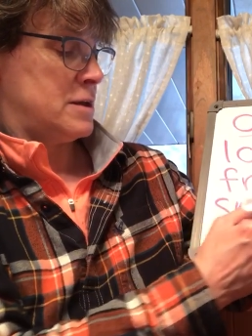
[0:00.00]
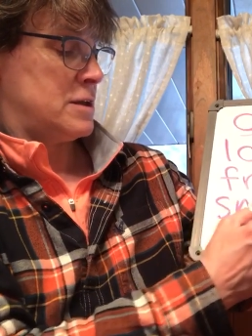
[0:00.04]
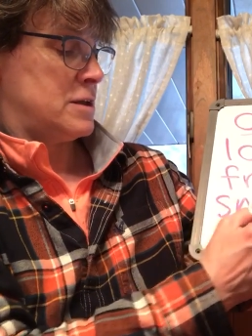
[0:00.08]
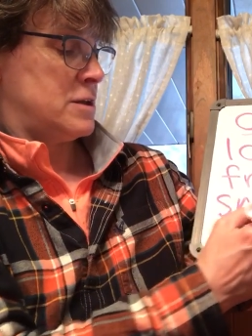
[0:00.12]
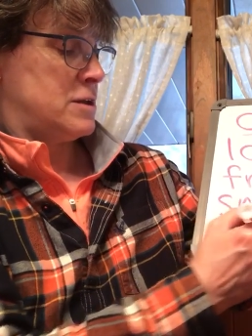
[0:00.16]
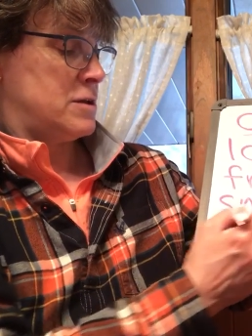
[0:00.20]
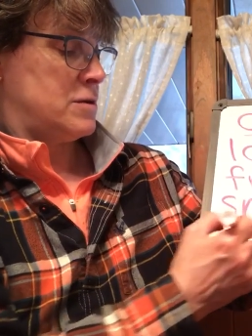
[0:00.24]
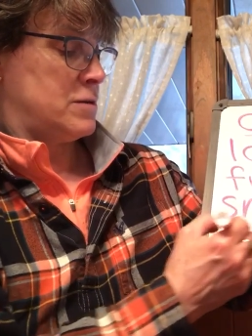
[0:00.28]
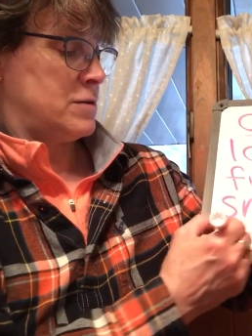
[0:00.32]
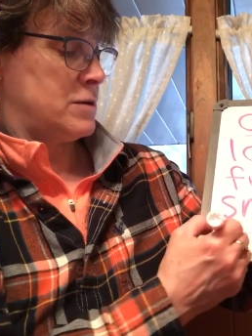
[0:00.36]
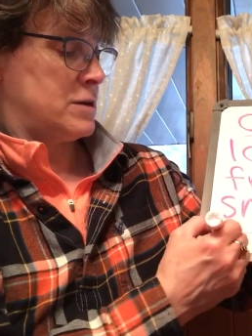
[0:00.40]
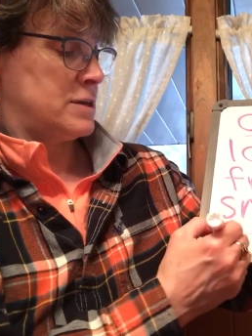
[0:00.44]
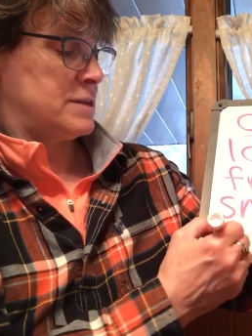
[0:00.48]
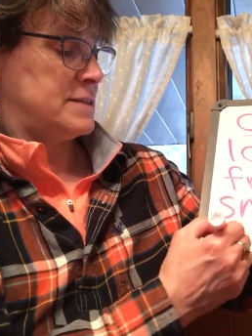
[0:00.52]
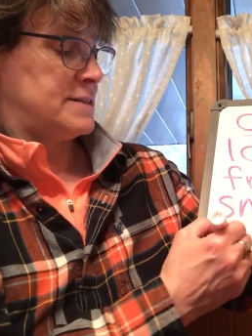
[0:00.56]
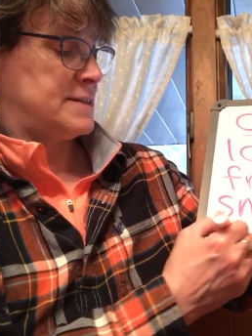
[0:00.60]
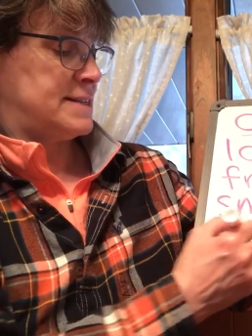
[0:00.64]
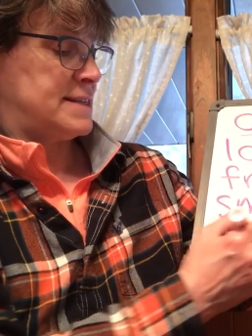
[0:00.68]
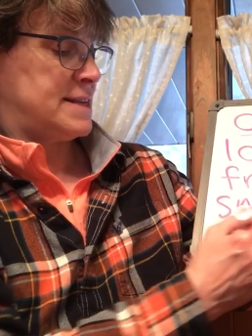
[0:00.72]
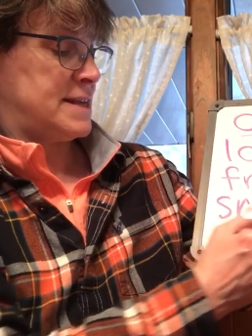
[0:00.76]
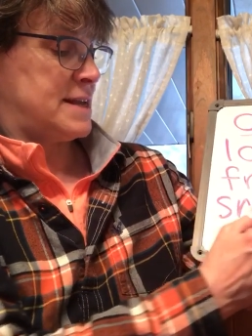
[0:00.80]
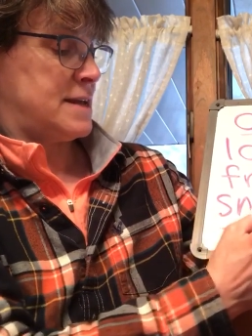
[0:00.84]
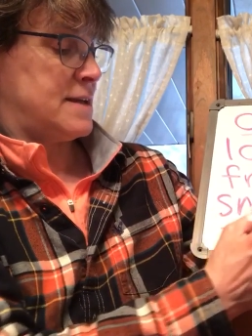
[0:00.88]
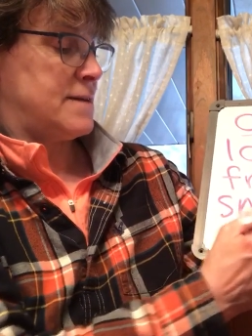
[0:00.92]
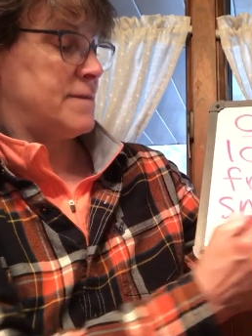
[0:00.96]
You could
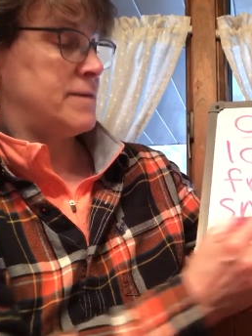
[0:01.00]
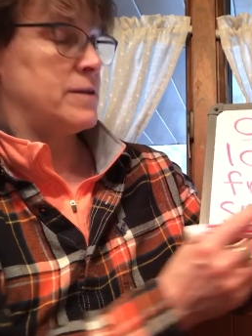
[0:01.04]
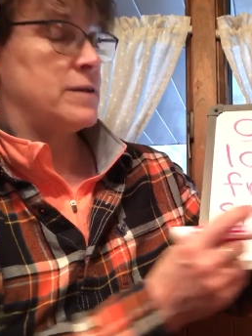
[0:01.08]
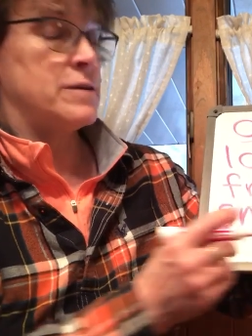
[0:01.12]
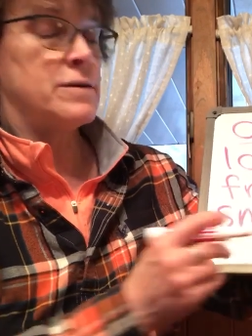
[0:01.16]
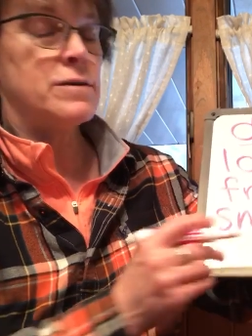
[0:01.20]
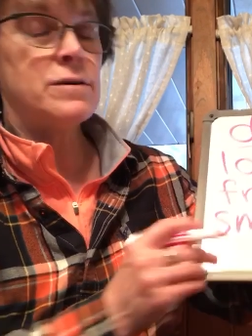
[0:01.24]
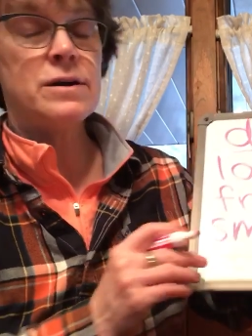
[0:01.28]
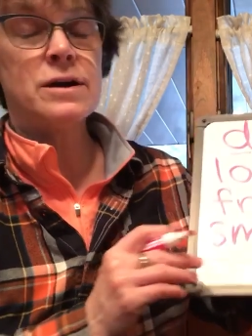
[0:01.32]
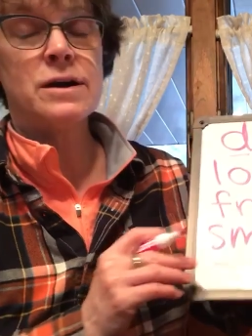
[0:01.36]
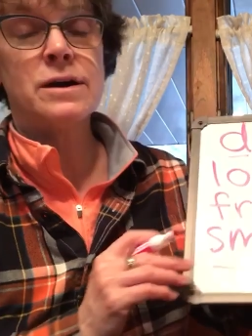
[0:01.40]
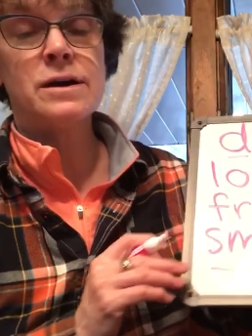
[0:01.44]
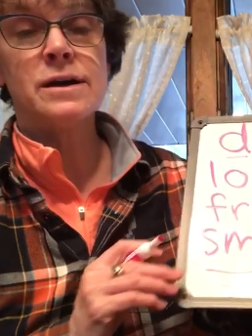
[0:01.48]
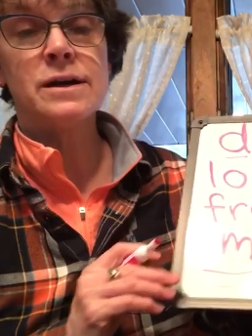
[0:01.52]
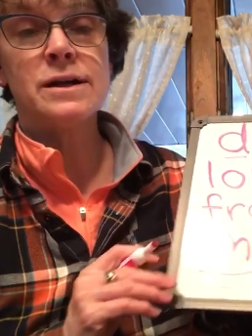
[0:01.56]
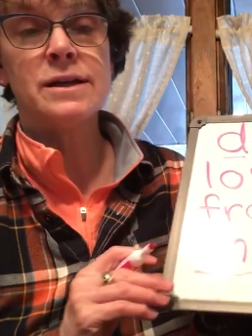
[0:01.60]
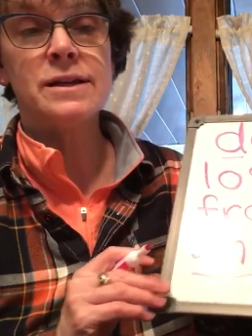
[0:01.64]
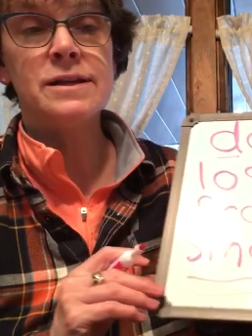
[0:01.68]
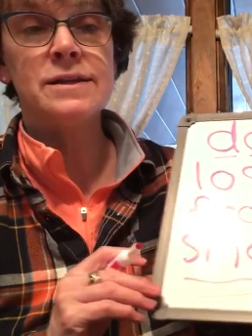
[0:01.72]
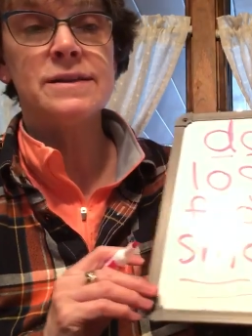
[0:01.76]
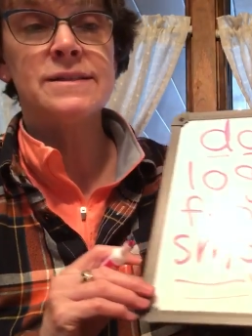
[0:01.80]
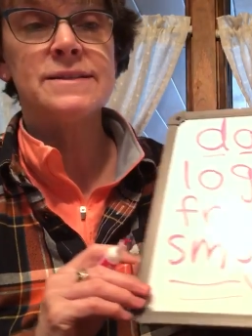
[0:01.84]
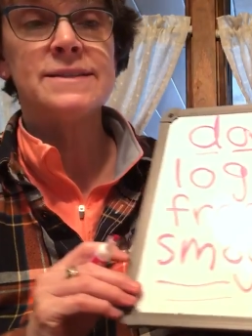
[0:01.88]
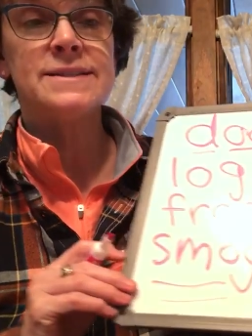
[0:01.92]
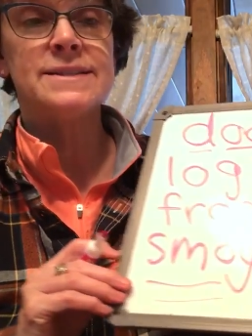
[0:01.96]
see if you
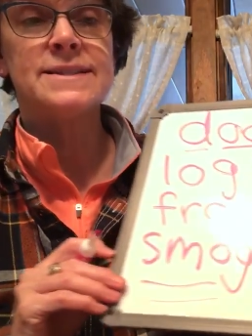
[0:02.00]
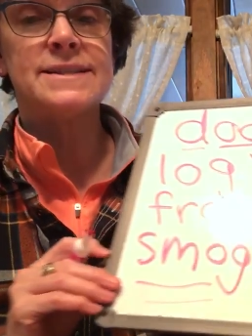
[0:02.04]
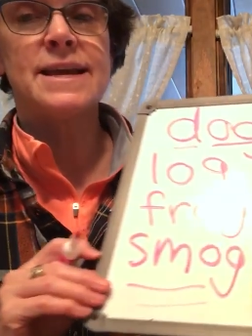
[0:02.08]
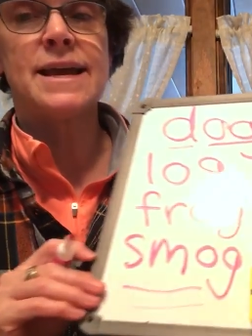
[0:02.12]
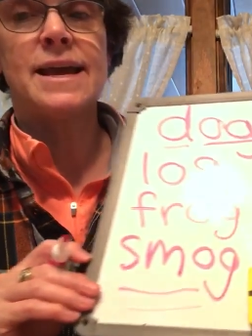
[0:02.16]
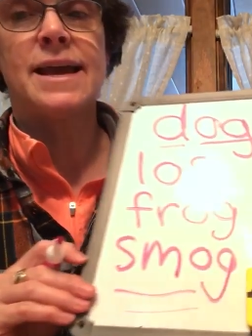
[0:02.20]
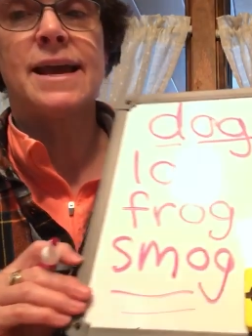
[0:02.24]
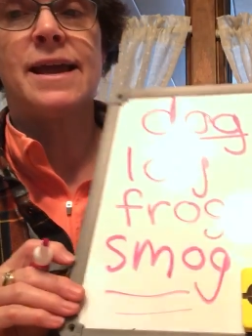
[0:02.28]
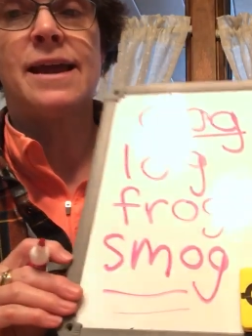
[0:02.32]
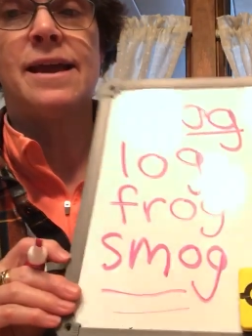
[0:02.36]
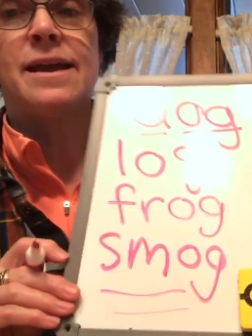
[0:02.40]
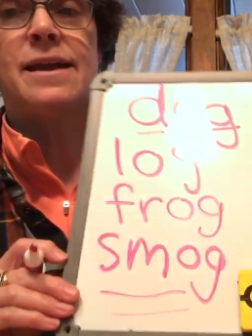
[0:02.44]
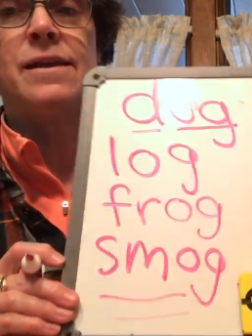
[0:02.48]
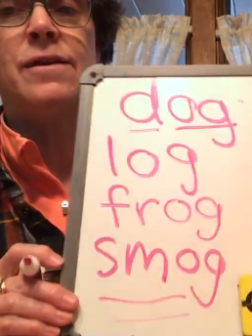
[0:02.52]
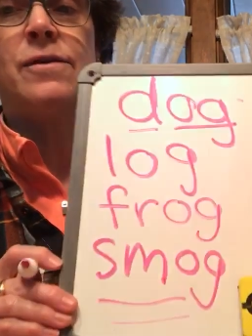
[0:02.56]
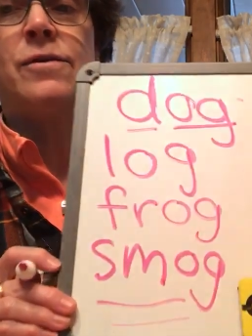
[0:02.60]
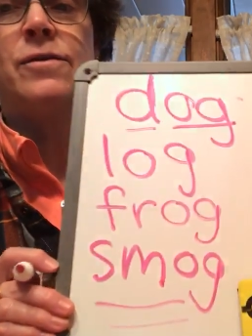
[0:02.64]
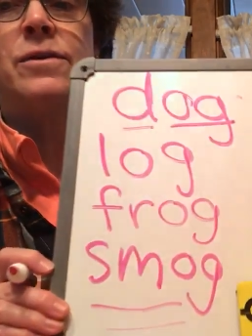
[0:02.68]
could say